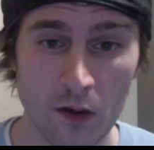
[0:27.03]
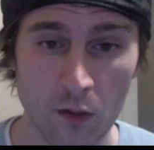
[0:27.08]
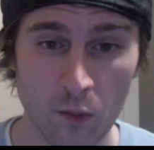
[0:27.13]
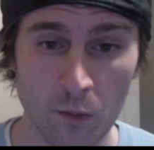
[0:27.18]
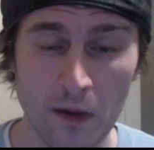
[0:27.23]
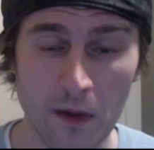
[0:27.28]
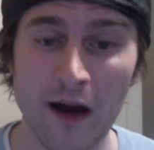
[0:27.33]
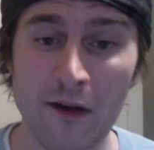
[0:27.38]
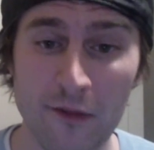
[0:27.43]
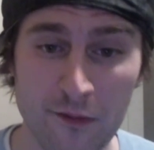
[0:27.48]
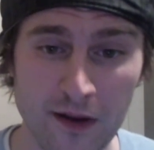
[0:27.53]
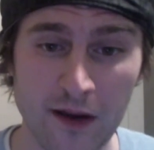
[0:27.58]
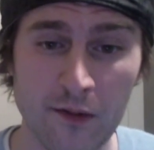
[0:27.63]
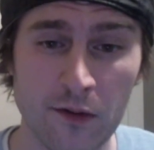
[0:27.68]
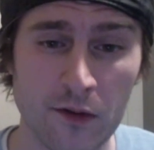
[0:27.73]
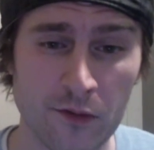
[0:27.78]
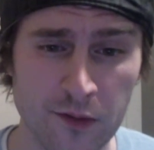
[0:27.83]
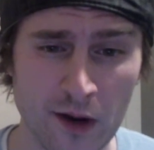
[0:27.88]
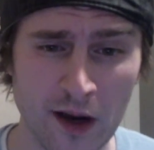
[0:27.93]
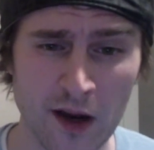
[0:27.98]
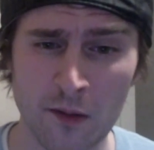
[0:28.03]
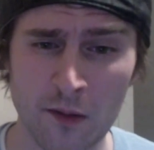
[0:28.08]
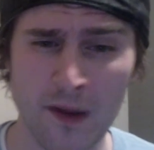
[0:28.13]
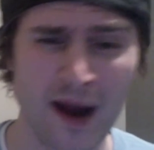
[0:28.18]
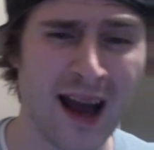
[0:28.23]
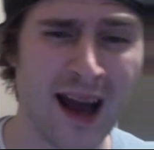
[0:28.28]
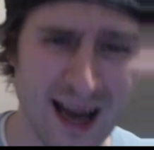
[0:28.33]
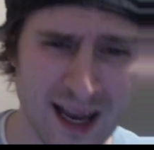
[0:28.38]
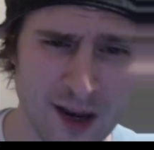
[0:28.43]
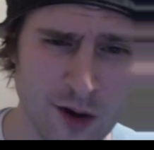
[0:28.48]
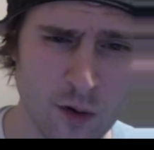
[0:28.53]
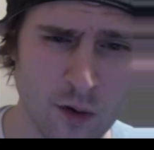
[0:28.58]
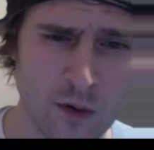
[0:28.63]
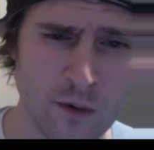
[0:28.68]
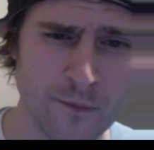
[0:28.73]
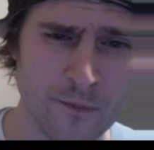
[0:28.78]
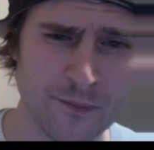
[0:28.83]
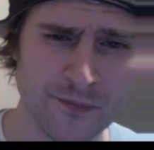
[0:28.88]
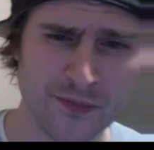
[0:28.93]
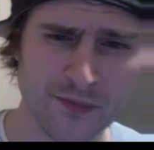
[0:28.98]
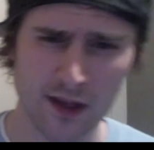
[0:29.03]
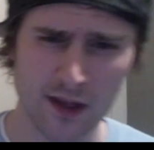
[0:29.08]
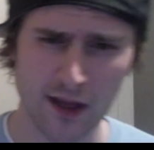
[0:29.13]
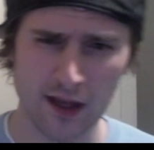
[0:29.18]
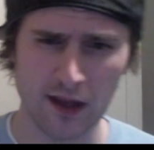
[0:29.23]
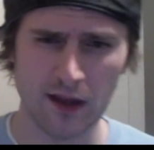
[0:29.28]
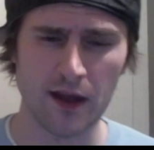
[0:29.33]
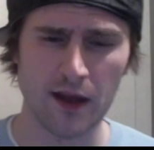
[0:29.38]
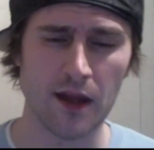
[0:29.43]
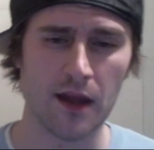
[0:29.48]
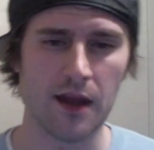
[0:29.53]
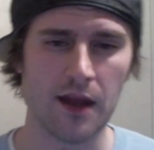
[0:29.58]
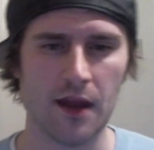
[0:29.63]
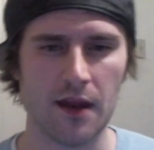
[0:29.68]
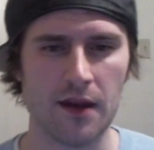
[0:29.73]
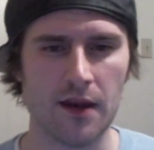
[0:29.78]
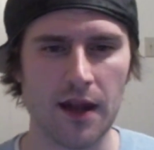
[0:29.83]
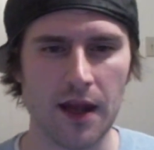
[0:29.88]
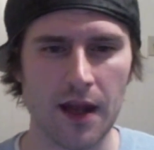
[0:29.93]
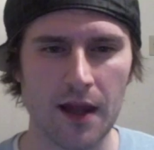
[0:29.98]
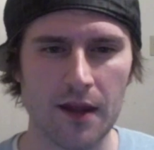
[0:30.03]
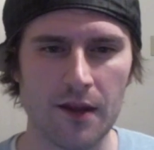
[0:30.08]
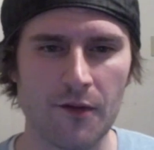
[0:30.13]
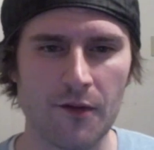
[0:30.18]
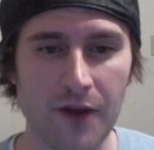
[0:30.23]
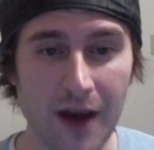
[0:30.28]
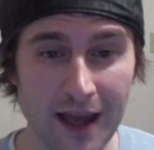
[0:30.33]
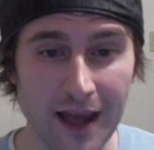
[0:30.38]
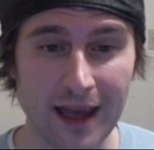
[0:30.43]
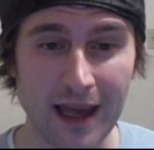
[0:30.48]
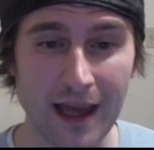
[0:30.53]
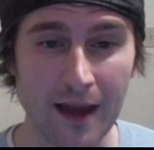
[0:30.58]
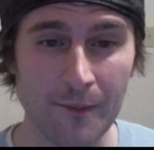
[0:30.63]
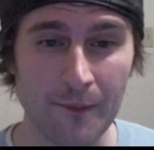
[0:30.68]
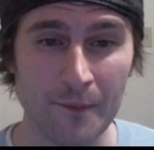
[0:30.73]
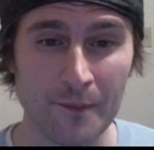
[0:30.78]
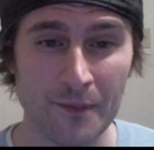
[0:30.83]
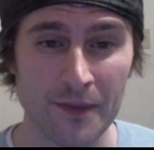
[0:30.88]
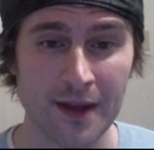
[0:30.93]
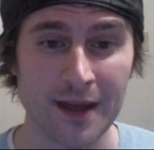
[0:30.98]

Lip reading: my favorite fighter, my idol, in the fight game